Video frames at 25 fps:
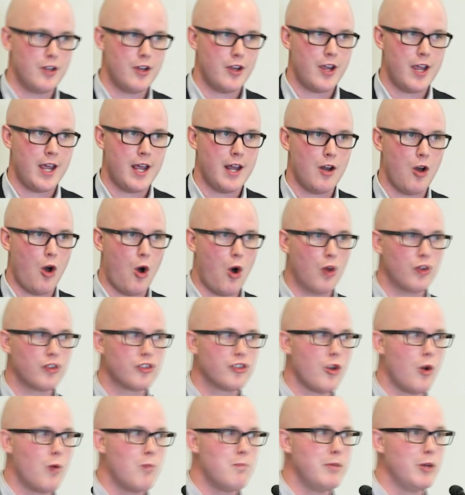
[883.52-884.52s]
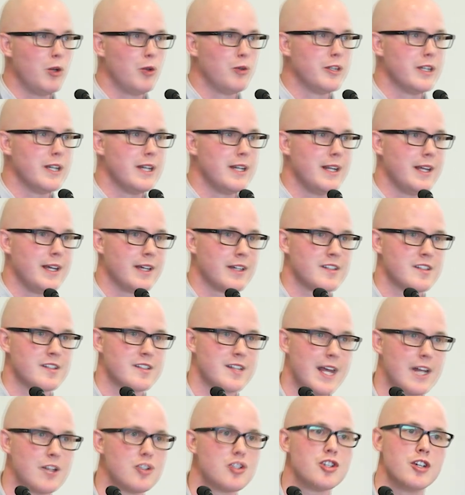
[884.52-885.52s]
And also build in
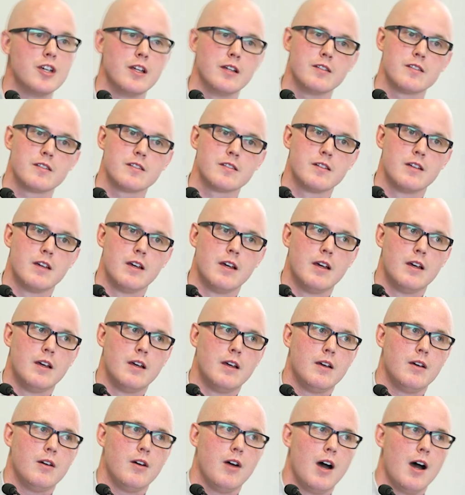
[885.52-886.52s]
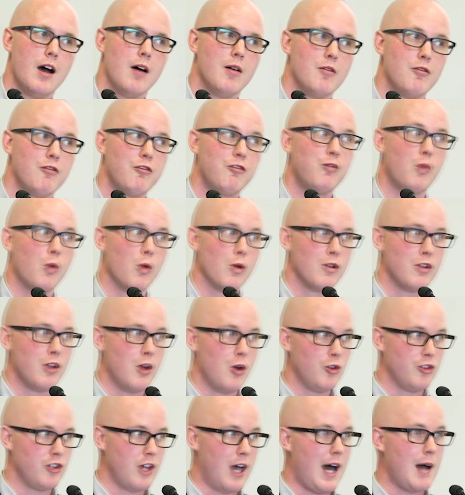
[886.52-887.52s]
extensions for
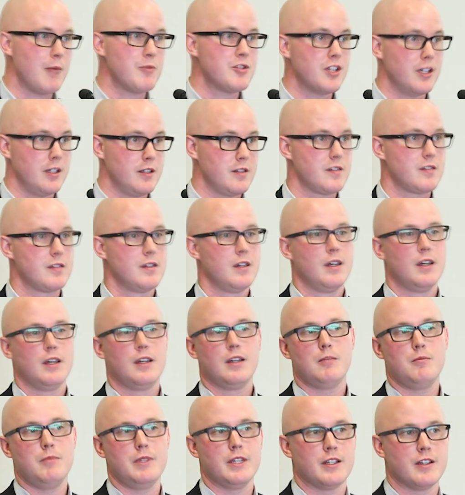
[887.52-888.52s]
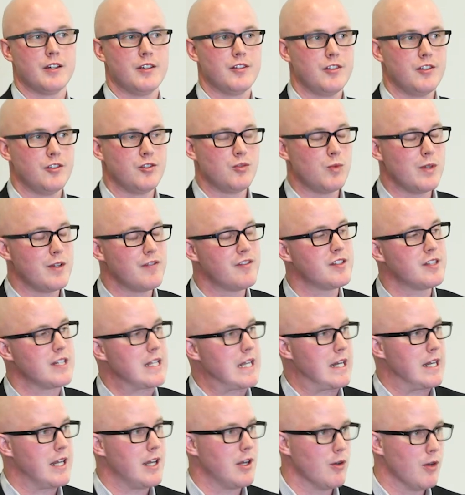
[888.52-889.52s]
those options, because as we've
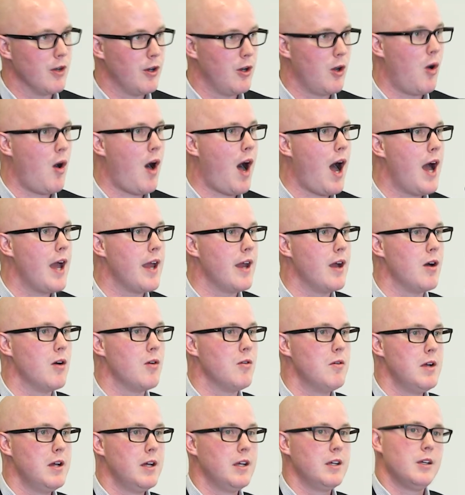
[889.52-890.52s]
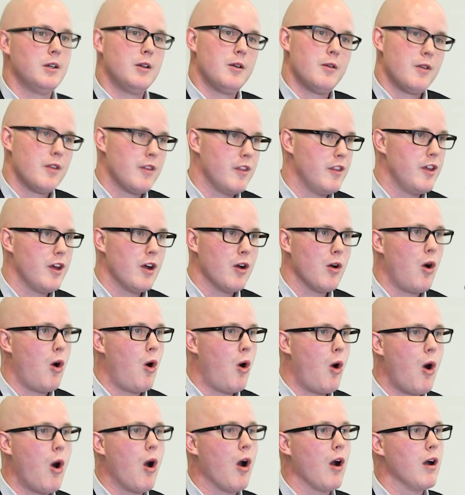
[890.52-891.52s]
seen here in Ohio, there
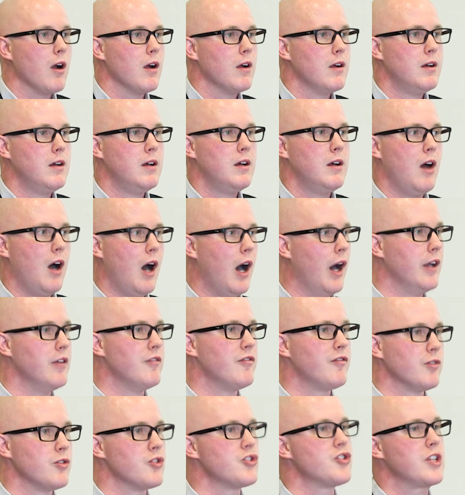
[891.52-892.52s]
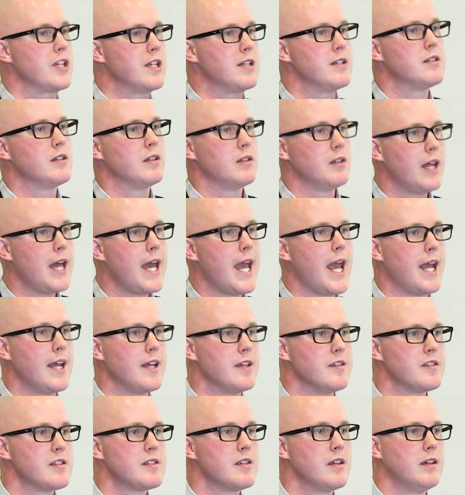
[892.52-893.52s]
are unforeseen
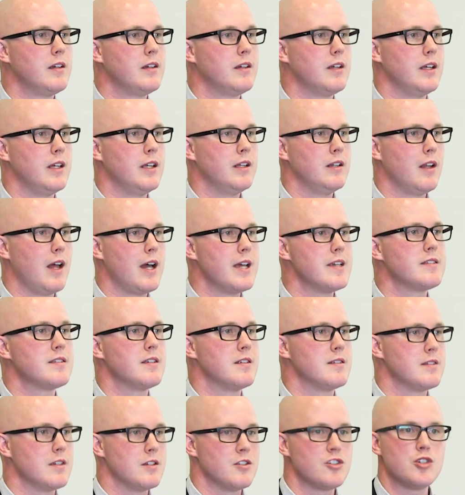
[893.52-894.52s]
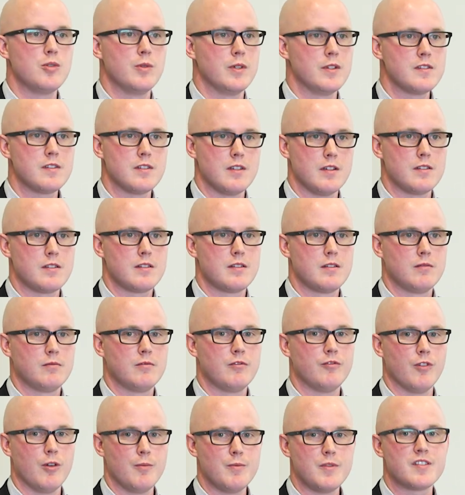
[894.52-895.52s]
delays in license issuances
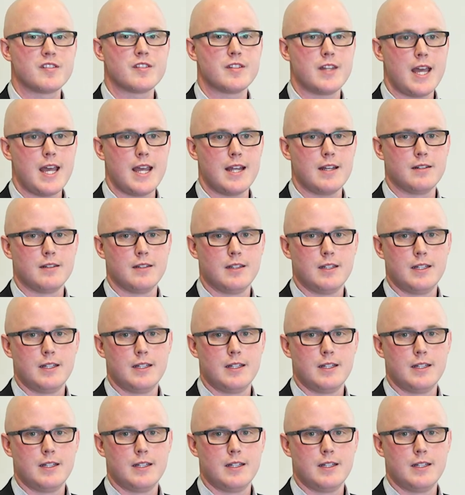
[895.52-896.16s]
from the state.